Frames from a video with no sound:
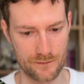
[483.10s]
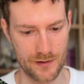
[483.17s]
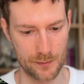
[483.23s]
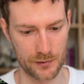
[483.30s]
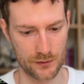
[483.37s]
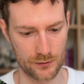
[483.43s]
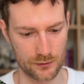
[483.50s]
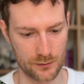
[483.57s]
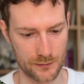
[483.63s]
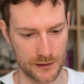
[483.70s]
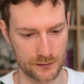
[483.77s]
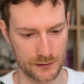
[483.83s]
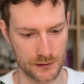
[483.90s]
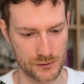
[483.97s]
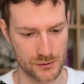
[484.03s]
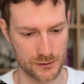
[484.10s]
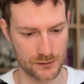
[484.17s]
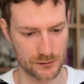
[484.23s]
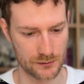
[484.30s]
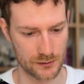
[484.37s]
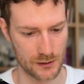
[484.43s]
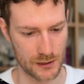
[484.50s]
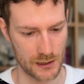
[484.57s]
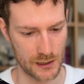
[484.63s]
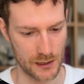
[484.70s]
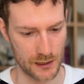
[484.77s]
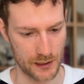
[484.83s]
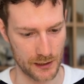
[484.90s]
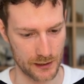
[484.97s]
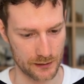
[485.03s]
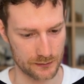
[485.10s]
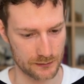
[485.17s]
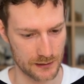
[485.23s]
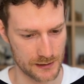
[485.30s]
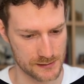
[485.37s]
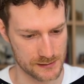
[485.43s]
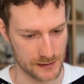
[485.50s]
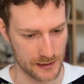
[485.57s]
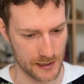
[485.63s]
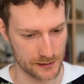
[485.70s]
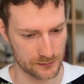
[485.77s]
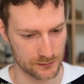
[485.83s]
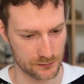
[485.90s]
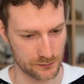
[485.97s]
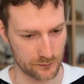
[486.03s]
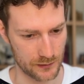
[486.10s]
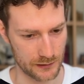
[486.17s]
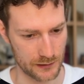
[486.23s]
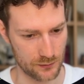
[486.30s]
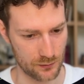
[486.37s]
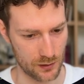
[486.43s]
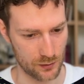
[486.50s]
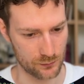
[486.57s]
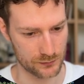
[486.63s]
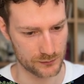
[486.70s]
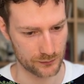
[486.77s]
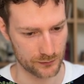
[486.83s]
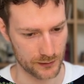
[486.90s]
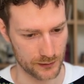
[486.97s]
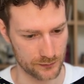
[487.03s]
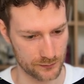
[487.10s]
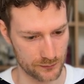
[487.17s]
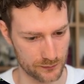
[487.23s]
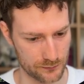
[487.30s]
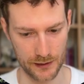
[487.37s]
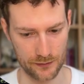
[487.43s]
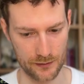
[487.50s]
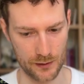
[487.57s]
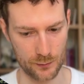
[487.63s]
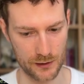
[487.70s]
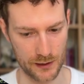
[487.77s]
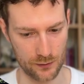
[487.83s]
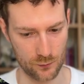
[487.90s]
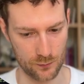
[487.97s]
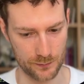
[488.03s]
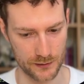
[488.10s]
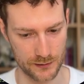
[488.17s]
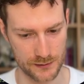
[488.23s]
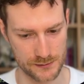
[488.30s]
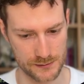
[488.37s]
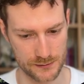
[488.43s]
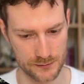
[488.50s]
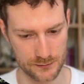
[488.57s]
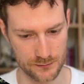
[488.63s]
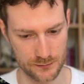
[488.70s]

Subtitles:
Vapi documentation and let's select Twilio auth token. And now we can copy this